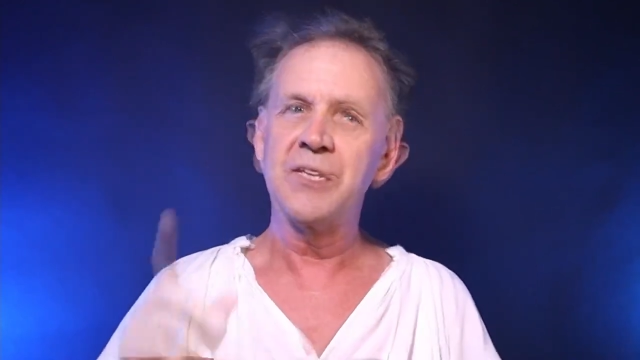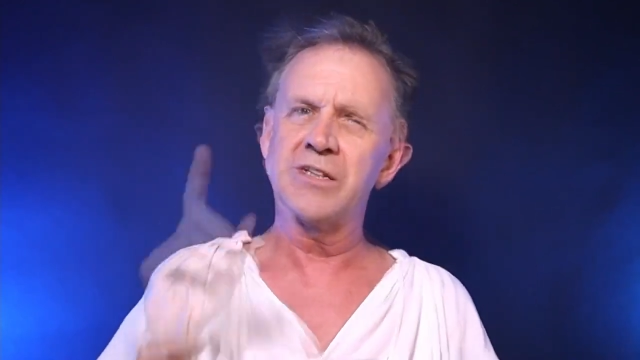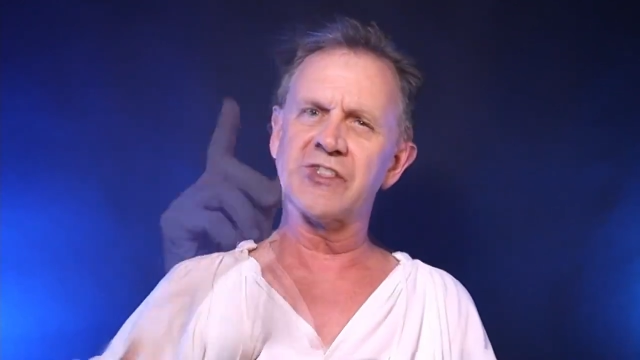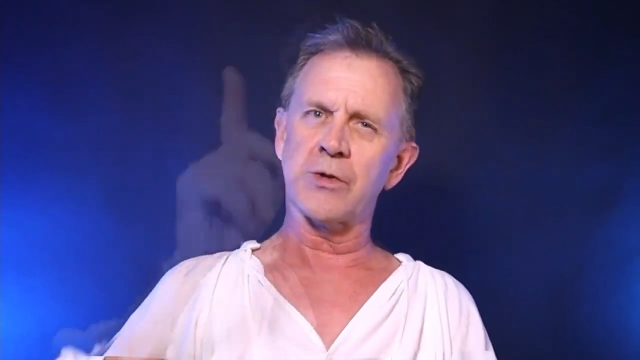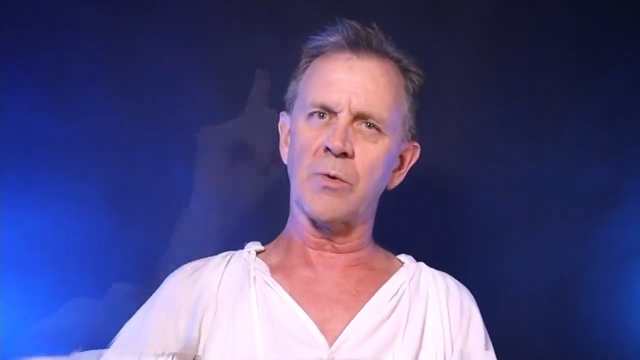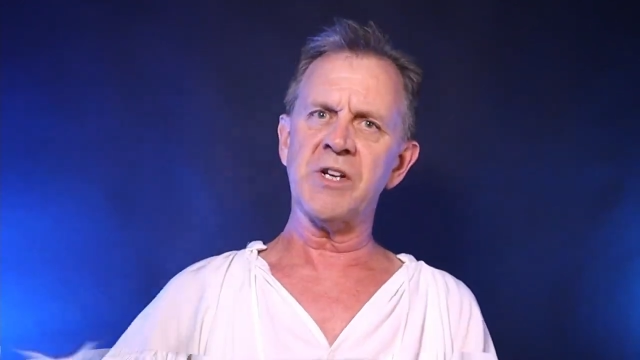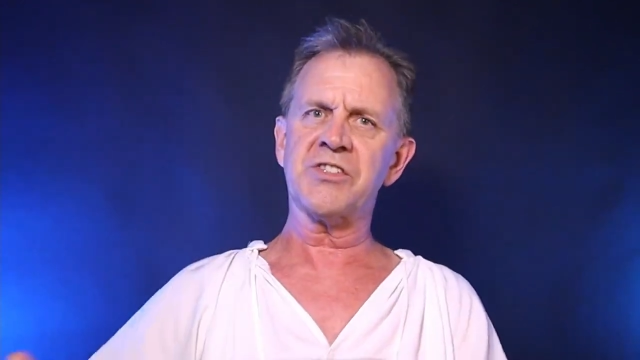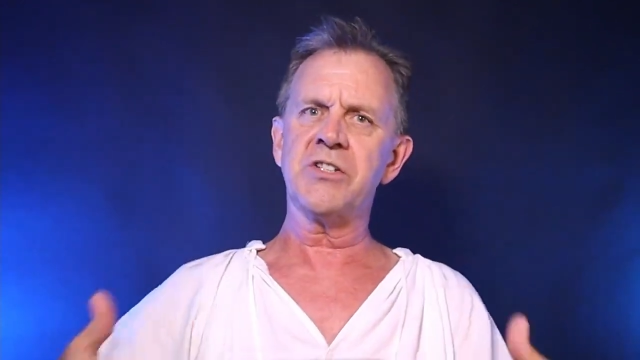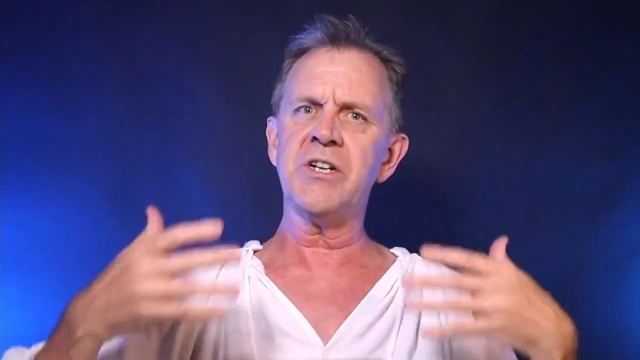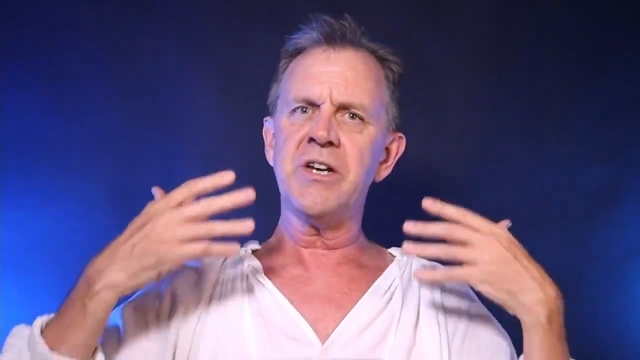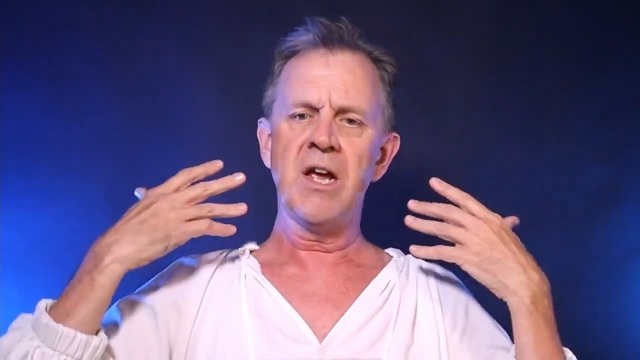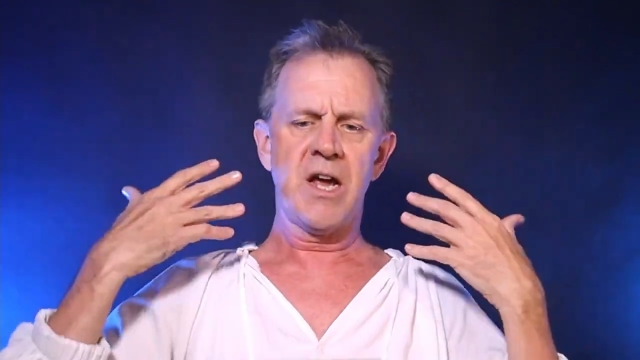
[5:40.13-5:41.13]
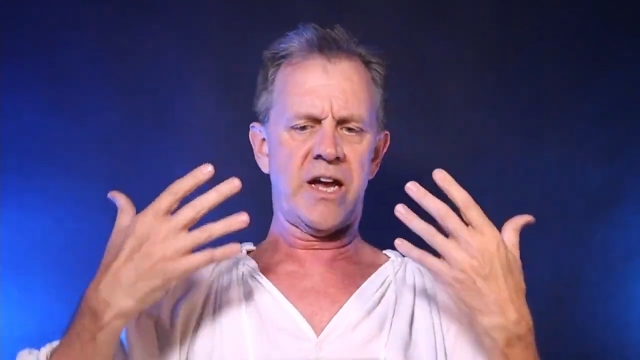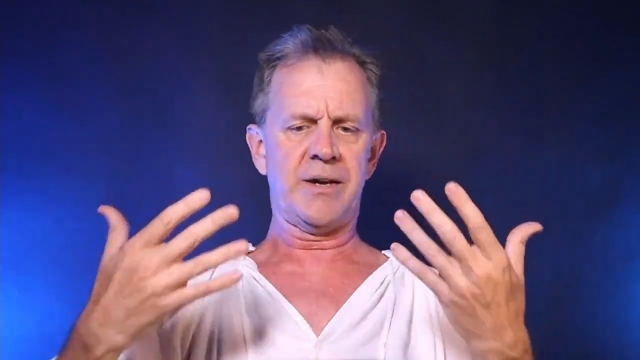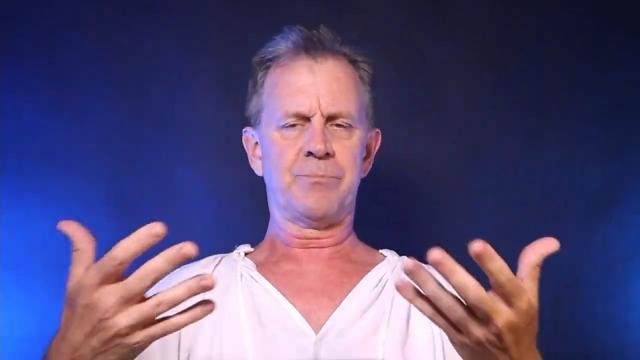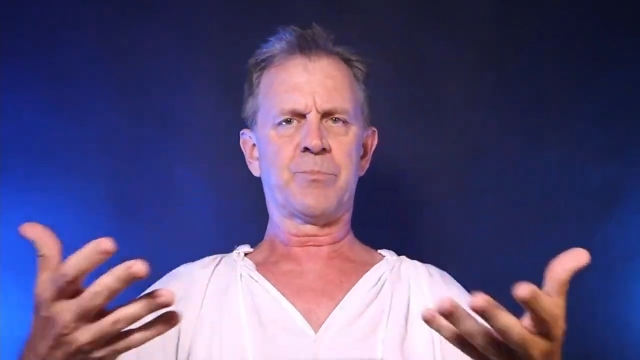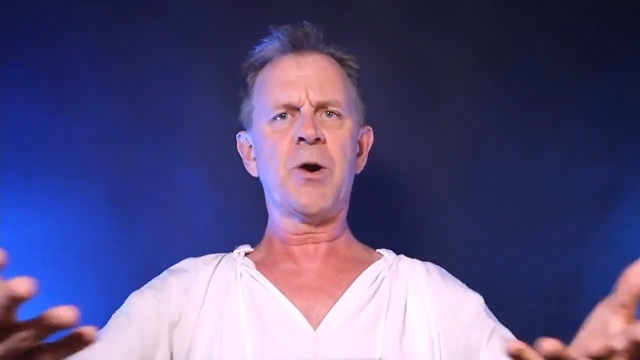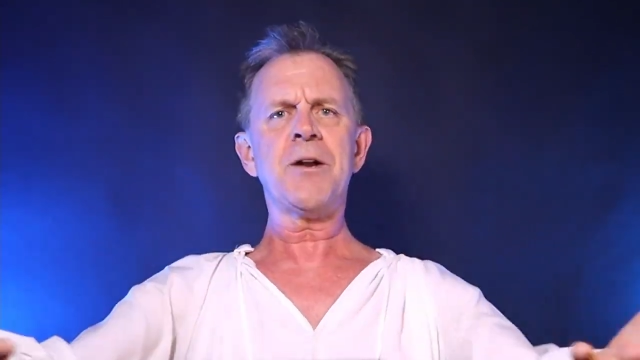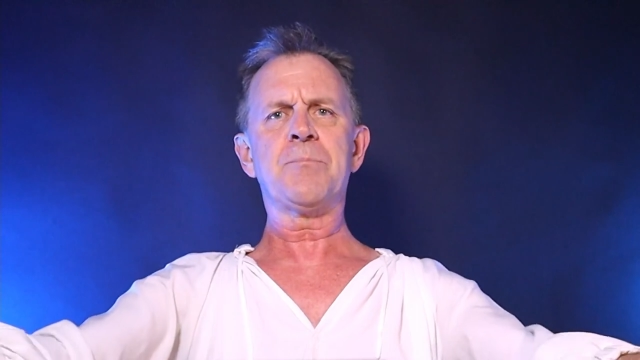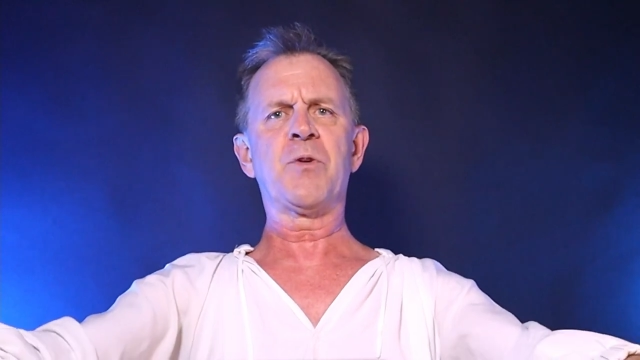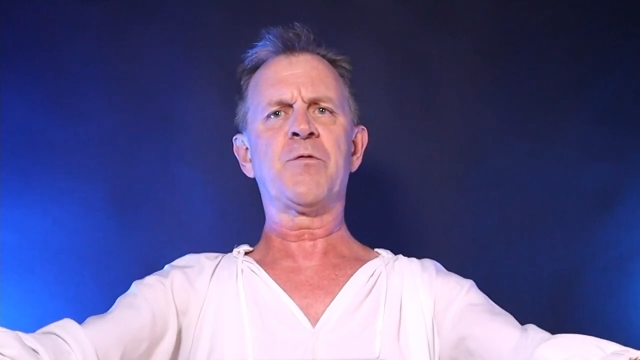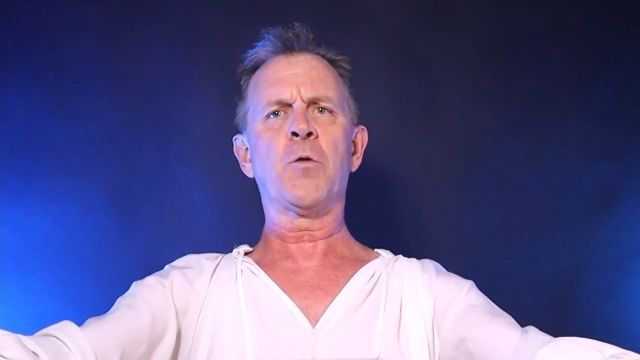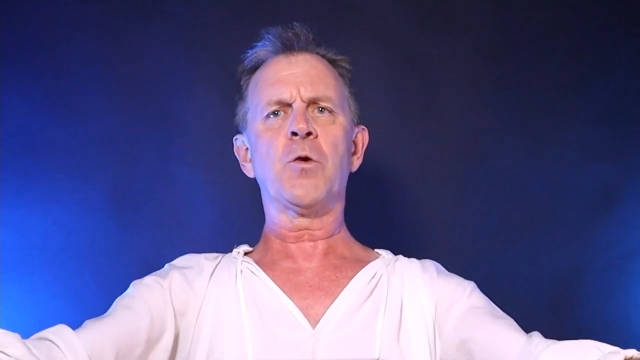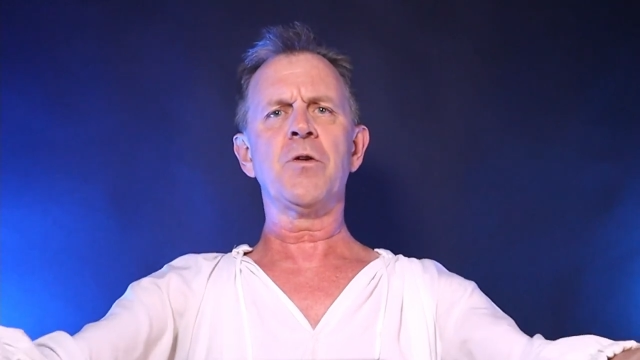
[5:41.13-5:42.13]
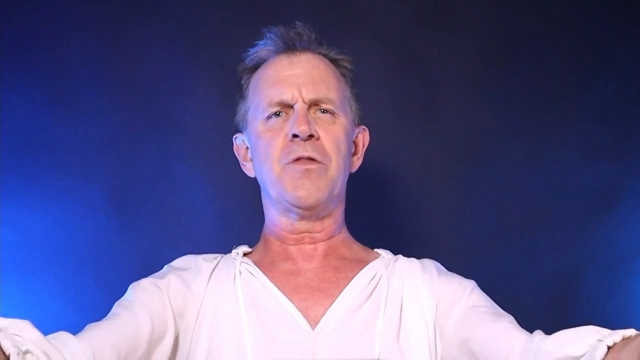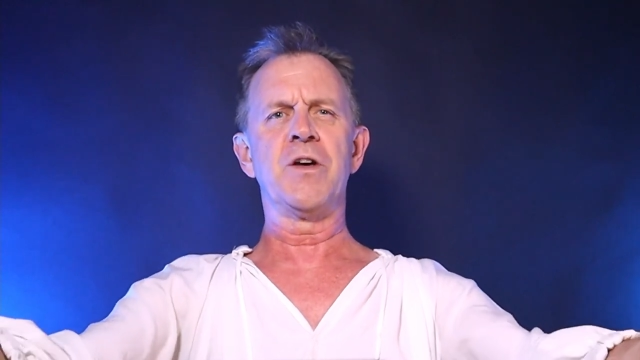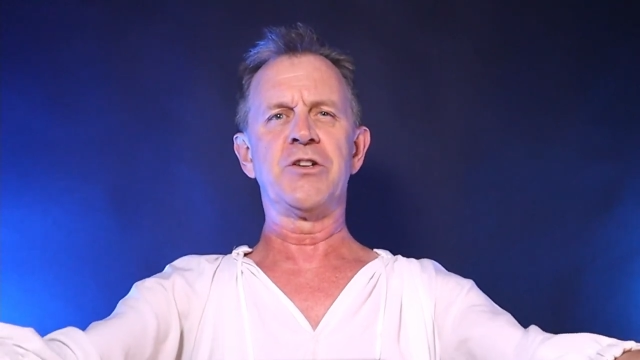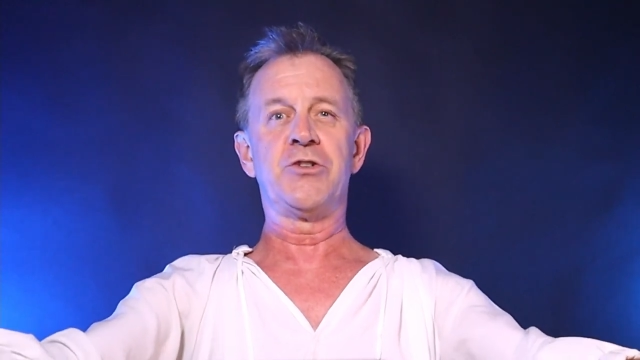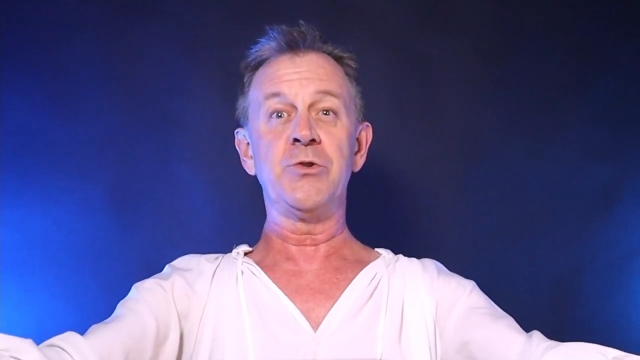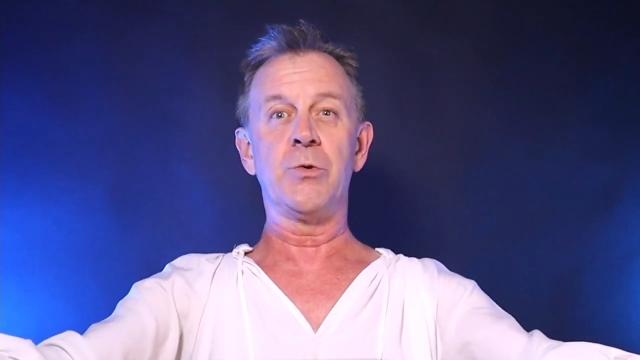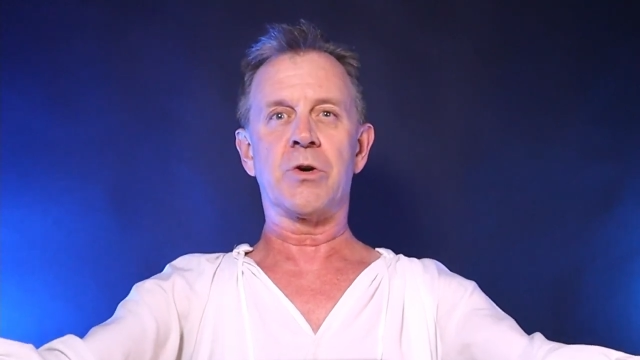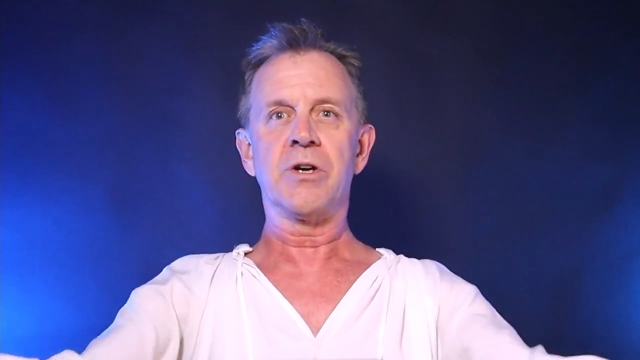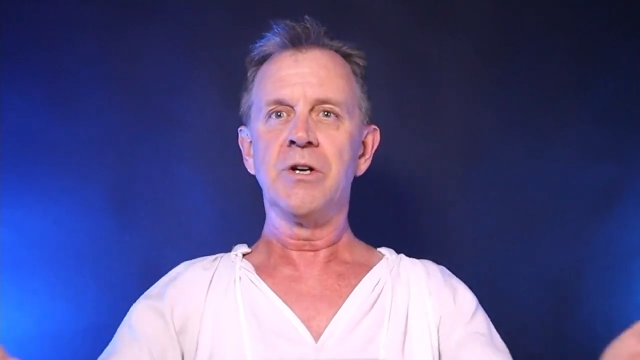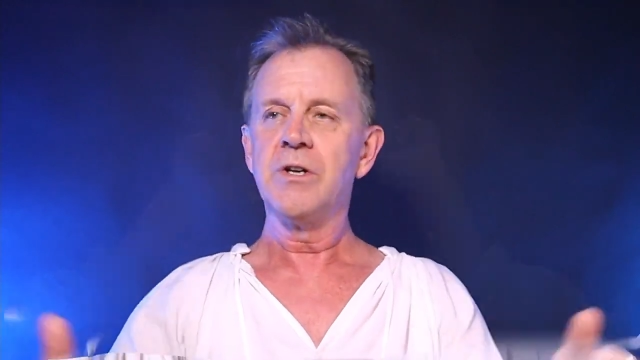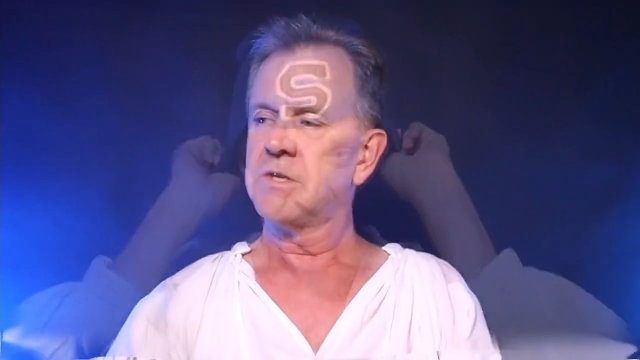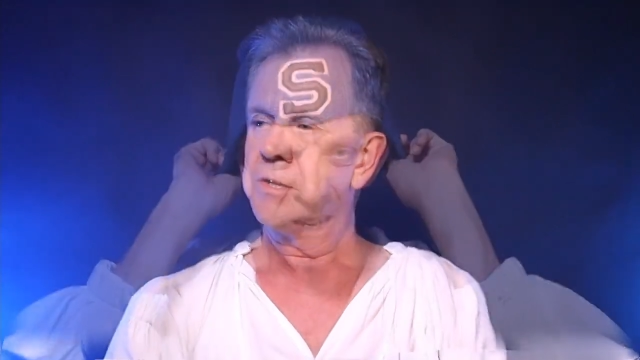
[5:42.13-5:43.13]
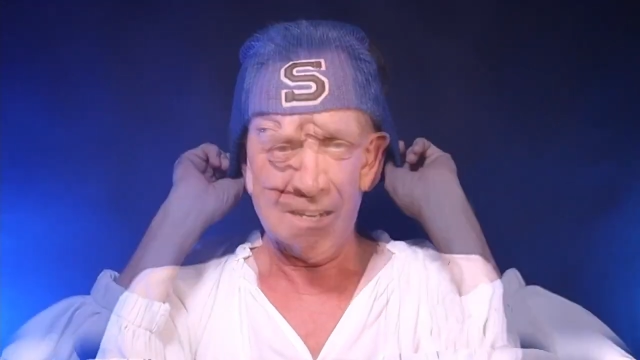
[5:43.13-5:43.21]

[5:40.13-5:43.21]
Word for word: He is arrested and brought before the Duke.